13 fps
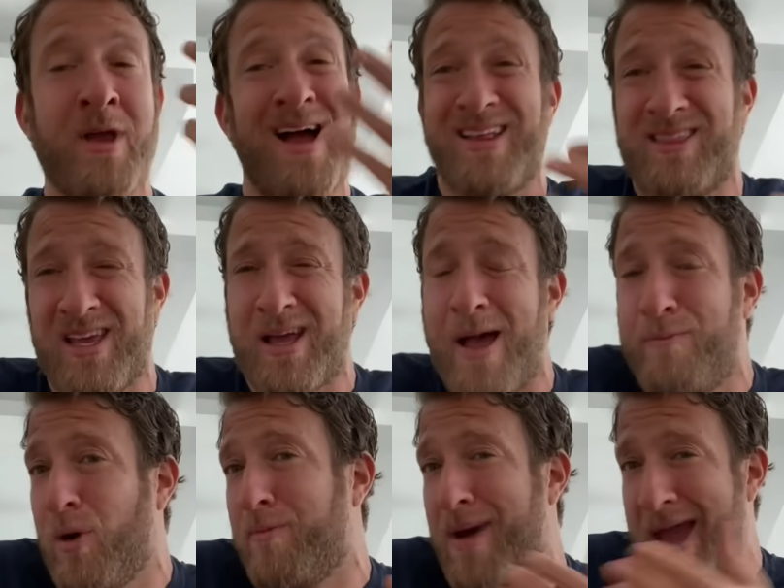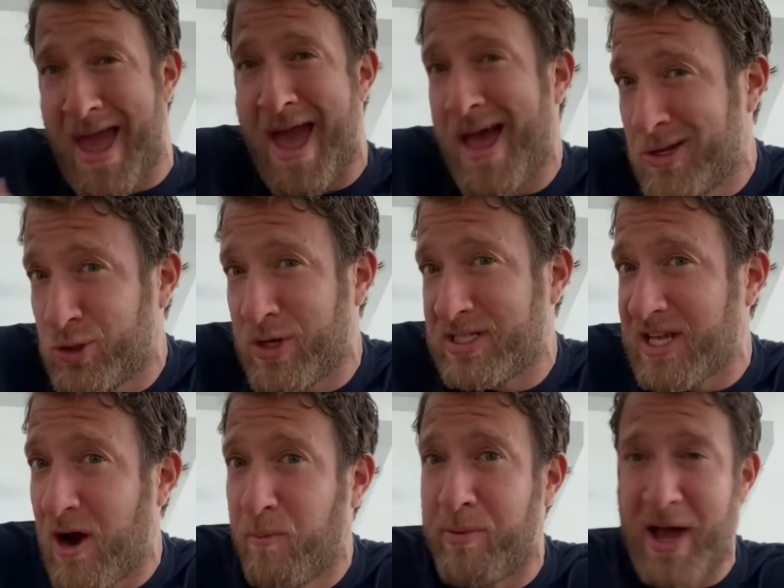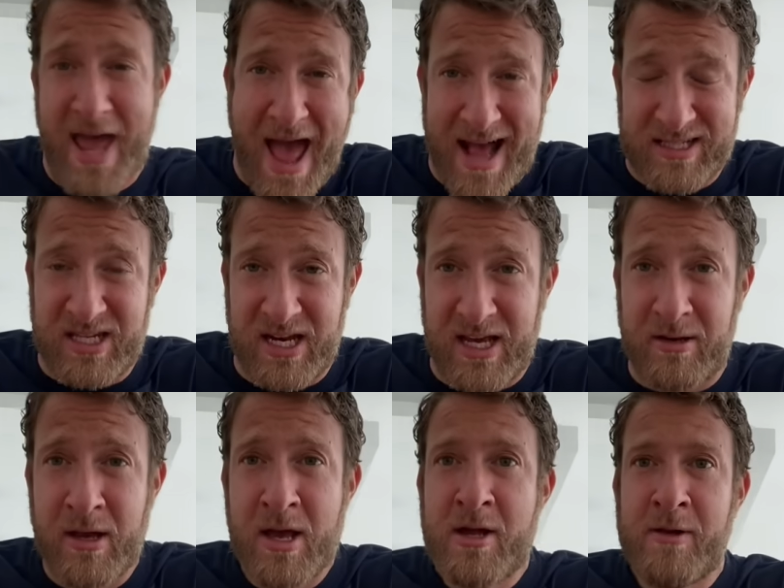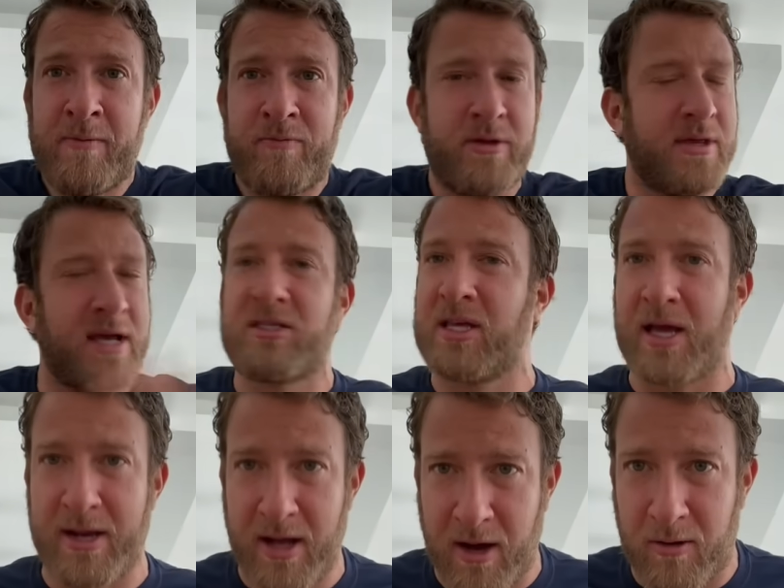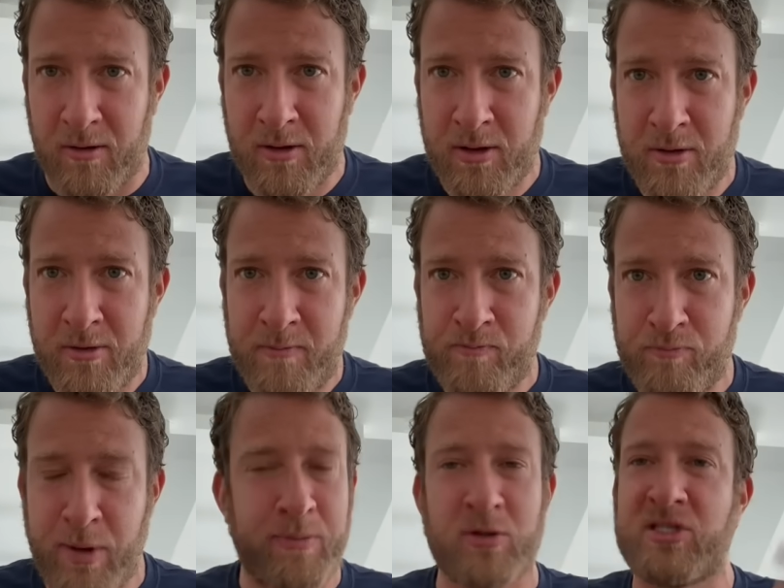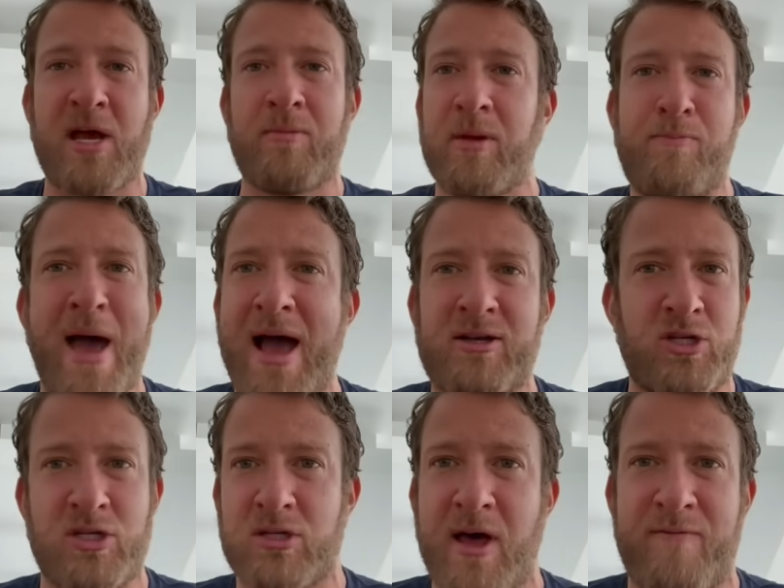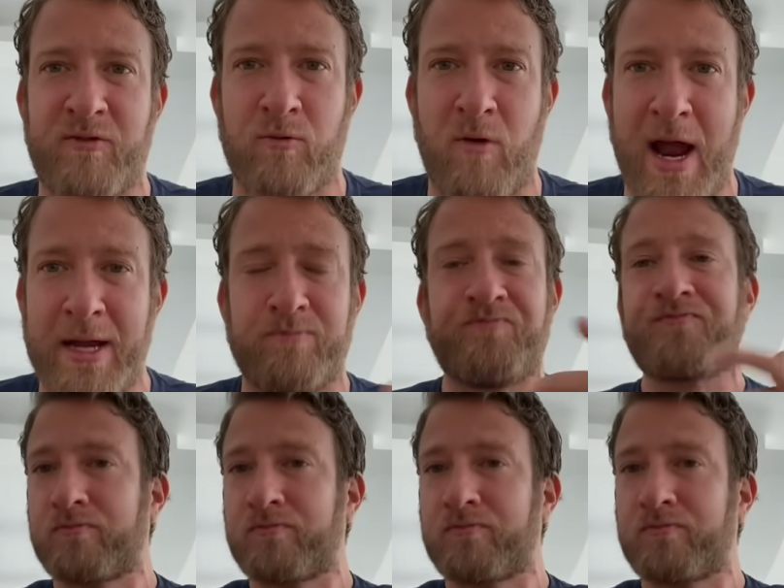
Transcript: I think I put my address out by accident. Next thing I know, people send me packages left and right.